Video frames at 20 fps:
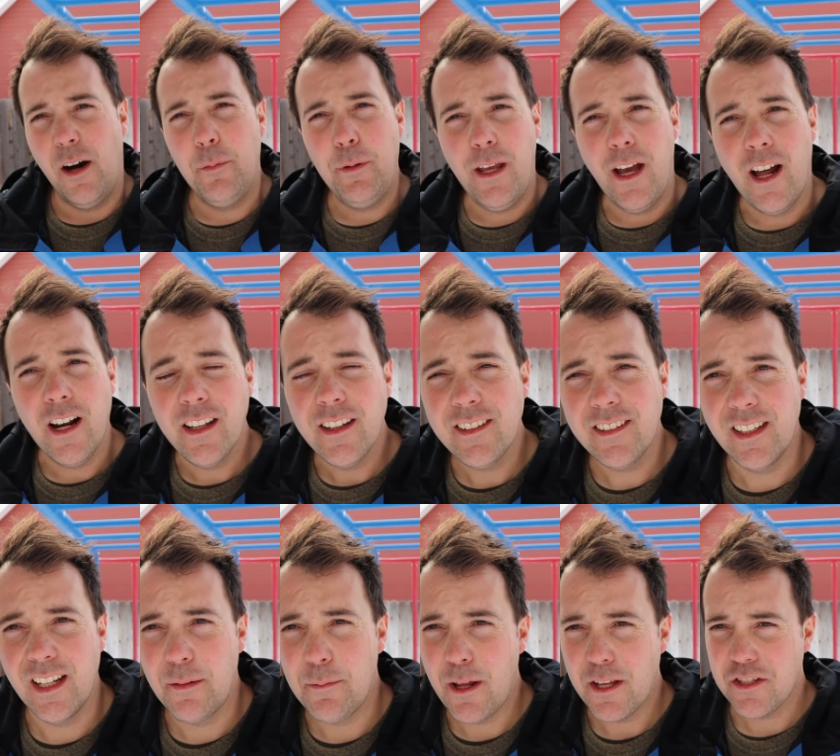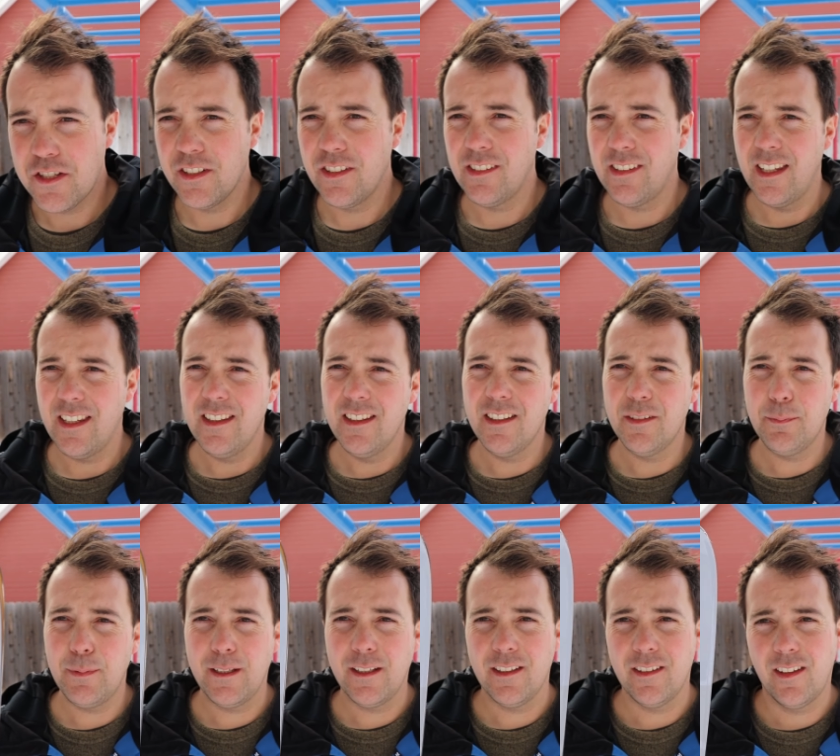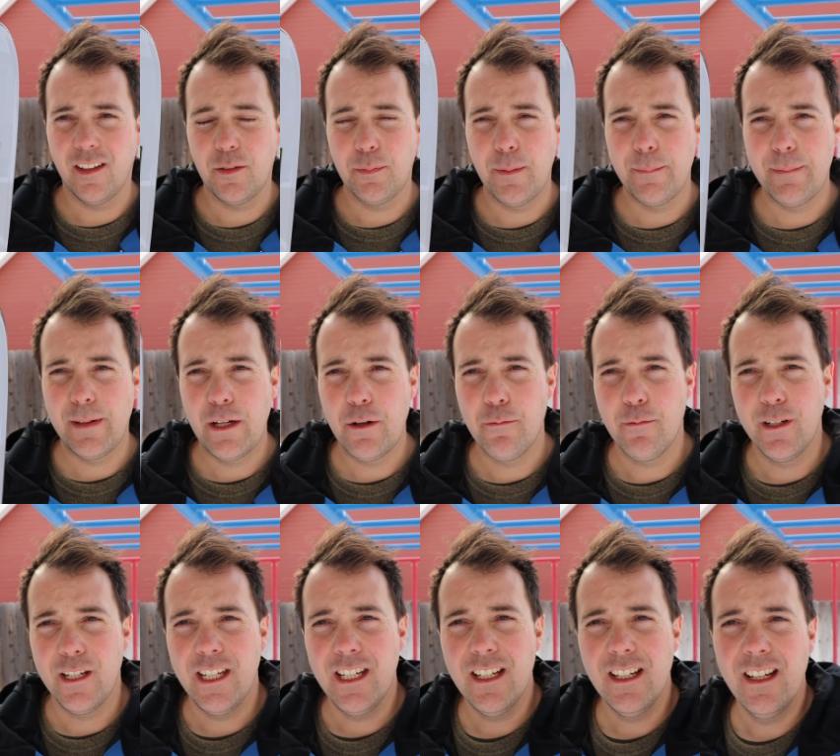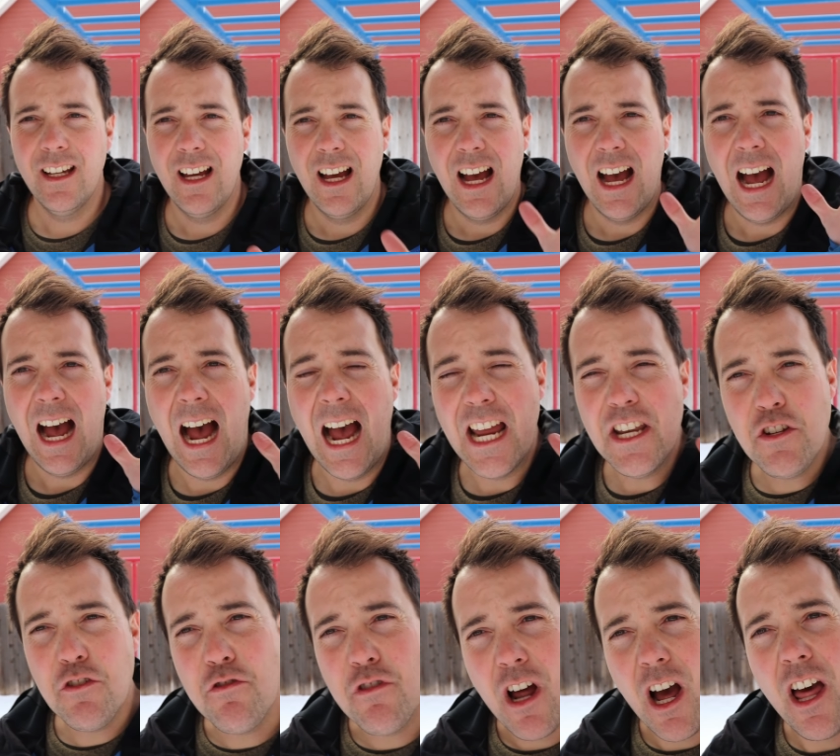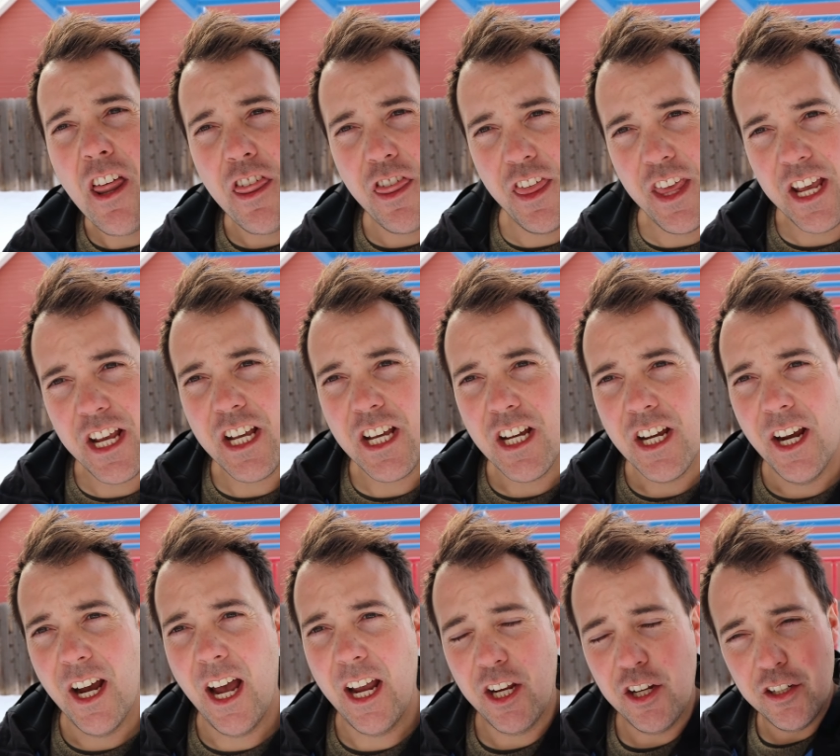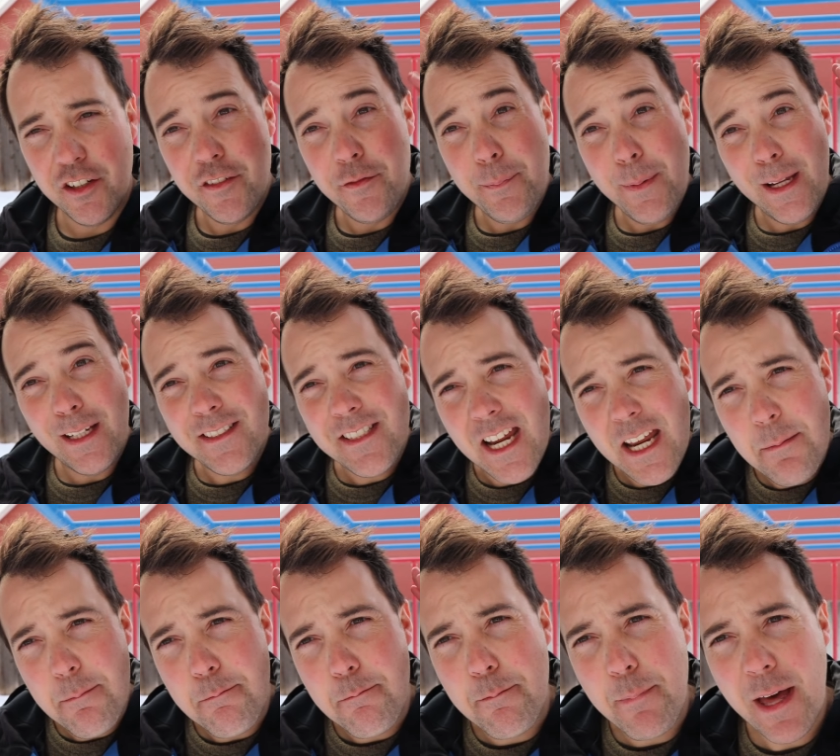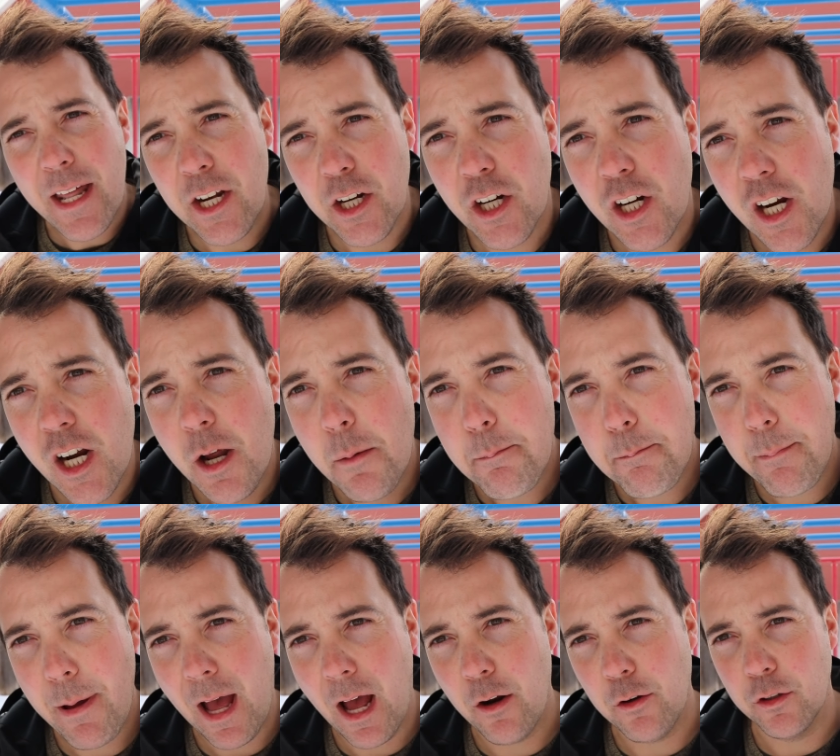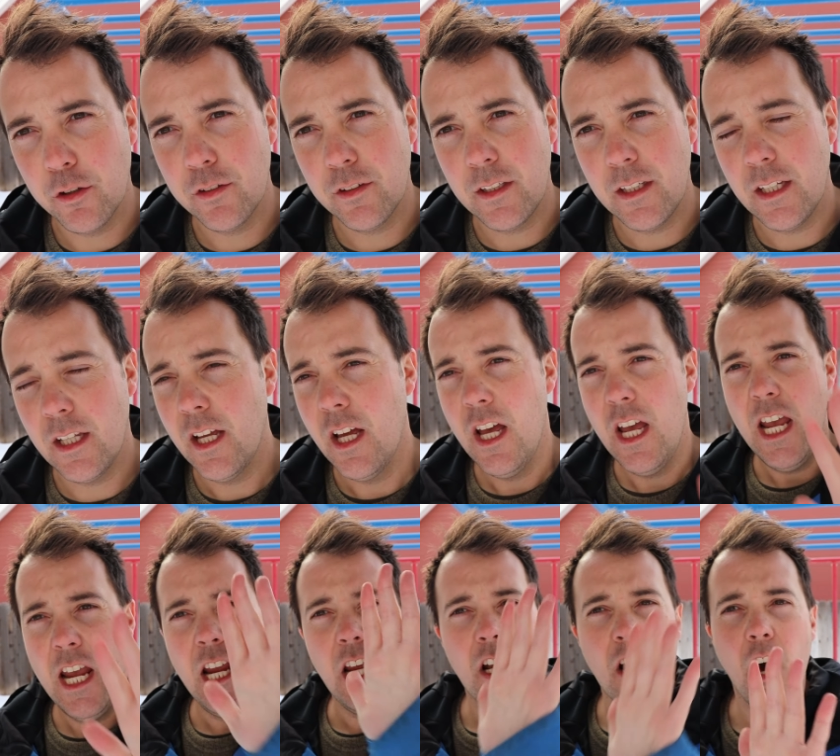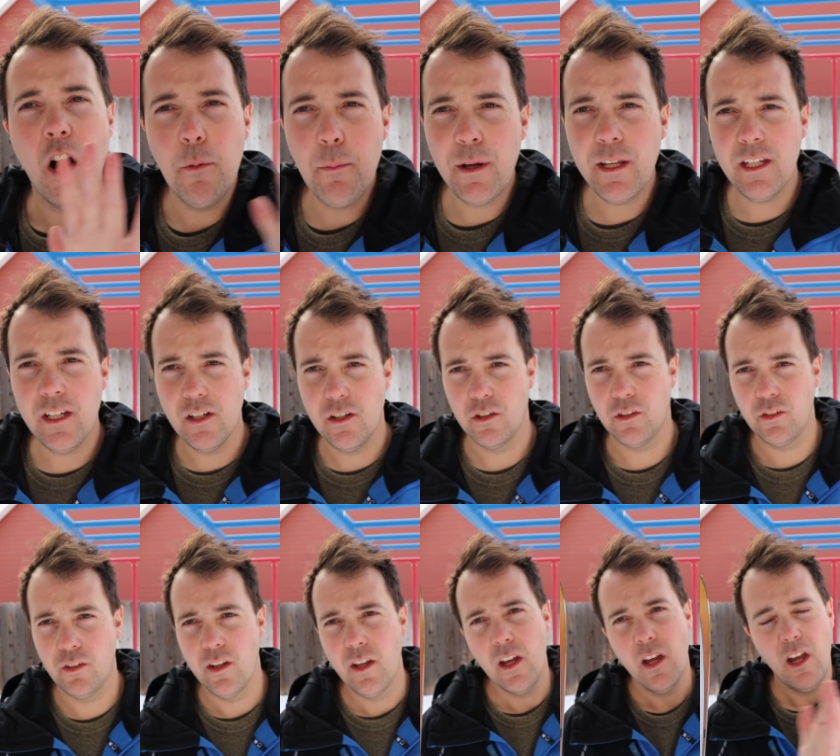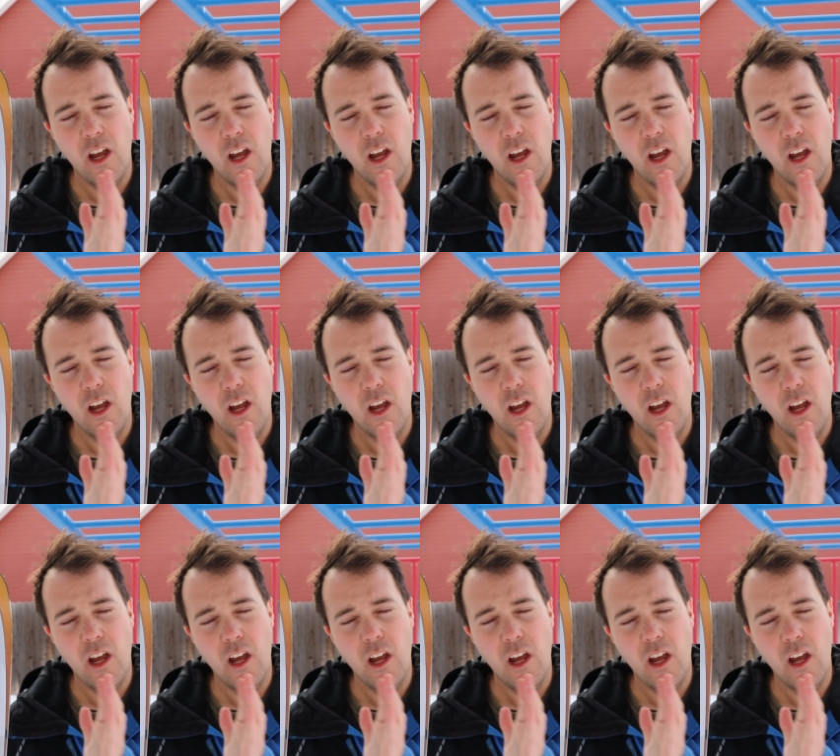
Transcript: I'll be honest, and I'm not just saying this because I spent my own money, I do not think I could have picked a better powder ski. In all my years,